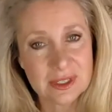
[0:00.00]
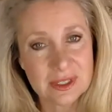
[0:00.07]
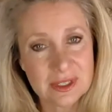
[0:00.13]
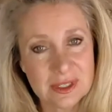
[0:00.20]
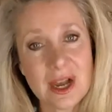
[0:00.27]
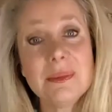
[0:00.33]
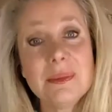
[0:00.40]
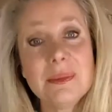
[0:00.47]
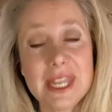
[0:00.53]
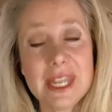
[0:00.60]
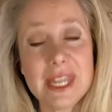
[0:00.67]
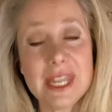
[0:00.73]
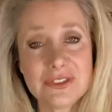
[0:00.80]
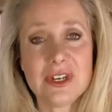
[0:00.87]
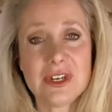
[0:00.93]
the
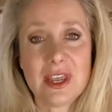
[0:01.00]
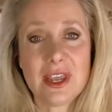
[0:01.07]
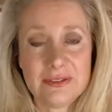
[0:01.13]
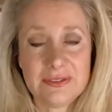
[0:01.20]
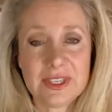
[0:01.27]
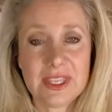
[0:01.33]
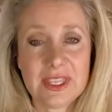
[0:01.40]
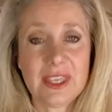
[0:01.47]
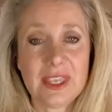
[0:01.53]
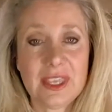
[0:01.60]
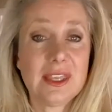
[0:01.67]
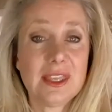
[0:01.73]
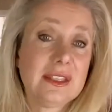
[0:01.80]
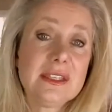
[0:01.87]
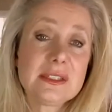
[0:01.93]
combination of Vicki
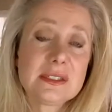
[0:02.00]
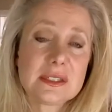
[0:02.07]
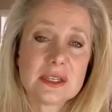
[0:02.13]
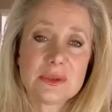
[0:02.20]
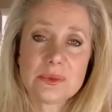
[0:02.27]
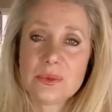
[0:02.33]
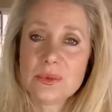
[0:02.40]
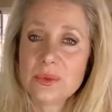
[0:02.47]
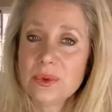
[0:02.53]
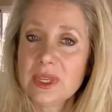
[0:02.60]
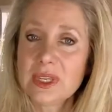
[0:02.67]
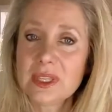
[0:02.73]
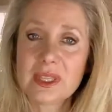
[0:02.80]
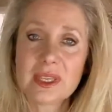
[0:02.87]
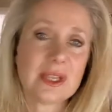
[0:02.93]
and Lisa
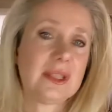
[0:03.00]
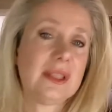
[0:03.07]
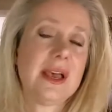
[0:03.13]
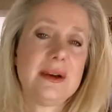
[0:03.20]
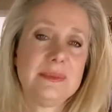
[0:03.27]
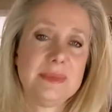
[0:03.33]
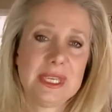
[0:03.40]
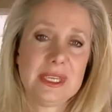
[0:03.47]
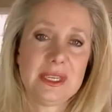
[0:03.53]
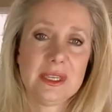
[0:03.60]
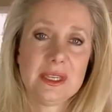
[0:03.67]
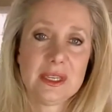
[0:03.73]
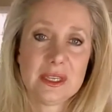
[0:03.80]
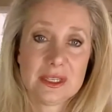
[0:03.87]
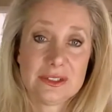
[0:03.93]
really allow me
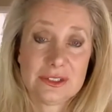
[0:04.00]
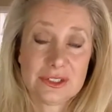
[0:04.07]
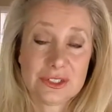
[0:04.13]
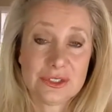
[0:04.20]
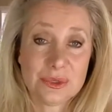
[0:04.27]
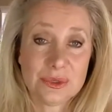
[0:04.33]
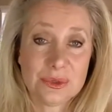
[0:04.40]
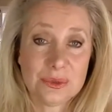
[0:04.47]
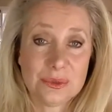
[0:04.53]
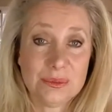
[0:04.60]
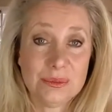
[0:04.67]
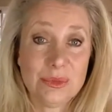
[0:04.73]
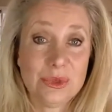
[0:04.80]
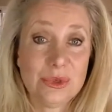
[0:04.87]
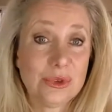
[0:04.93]
to
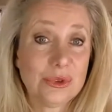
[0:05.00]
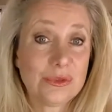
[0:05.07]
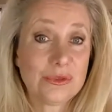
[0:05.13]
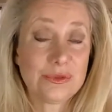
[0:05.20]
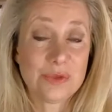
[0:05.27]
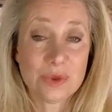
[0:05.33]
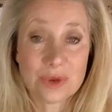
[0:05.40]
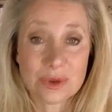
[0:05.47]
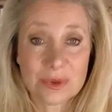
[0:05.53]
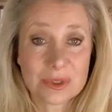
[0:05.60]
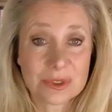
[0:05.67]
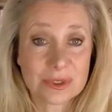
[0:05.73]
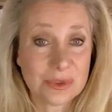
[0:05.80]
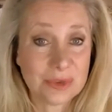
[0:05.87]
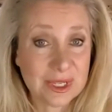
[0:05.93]
move
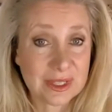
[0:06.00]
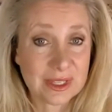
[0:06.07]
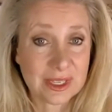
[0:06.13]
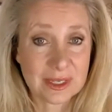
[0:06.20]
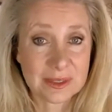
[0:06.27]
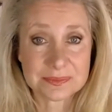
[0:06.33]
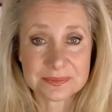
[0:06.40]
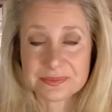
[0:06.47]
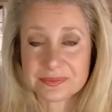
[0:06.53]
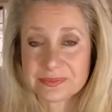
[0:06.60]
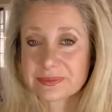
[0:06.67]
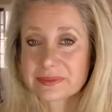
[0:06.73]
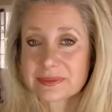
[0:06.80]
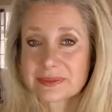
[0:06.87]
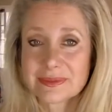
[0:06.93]
forward quickly.
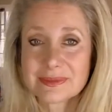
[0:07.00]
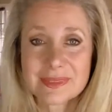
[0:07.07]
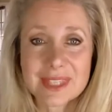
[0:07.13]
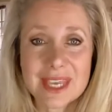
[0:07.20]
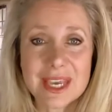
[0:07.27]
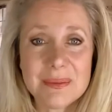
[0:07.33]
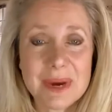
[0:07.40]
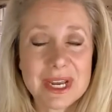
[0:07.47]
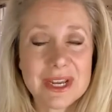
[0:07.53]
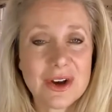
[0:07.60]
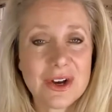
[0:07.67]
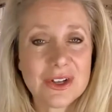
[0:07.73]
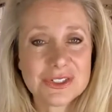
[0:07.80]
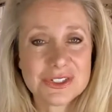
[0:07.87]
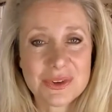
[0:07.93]
Um, I mm-hmm.
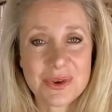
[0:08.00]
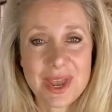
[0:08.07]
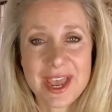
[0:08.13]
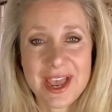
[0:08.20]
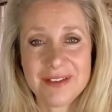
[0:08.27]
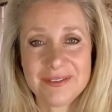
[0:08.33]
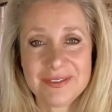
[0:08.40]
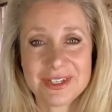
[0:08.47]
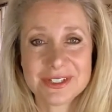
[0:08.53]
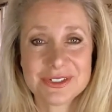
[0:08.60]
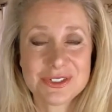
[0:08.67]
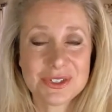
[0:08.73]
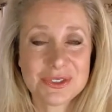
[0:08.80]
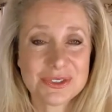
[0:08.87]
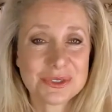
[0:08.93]
also have a
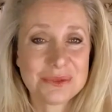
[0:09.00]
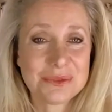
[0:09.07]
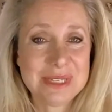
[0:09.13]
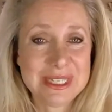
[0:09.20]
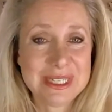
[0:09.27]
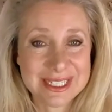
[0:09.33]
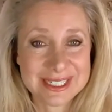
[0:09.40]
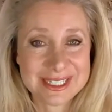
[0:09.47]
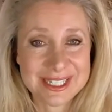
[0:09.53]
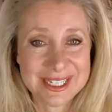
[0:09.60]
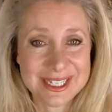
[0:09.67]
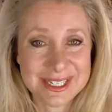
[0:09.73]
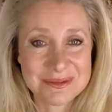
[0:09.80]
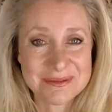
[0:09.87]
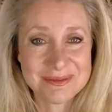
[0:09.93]
social media
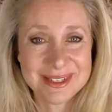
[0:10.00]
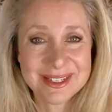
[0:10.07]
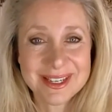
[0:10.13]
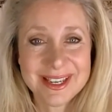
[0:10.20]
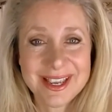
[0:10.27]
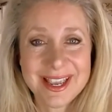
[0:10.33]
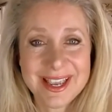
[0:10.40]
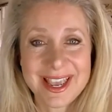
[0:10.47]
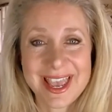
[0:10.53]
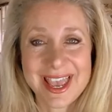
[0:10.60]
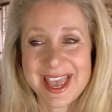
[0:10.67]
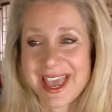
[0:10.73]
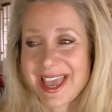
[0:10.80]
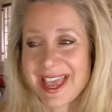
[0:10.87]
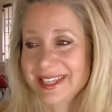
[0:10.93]
team,
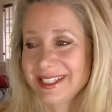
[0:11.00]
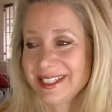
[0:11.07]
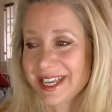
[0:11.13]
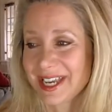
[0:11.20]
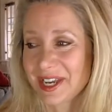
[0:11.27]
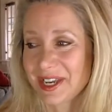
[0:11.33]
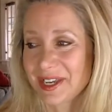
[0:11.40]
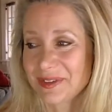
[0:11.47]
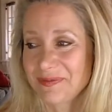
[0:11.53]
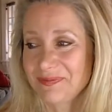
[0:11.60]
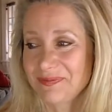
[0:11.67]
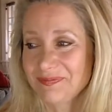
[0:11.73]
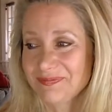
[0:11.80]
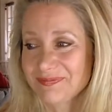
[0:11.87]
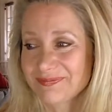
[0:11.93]
and
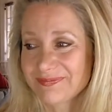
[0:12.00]
um,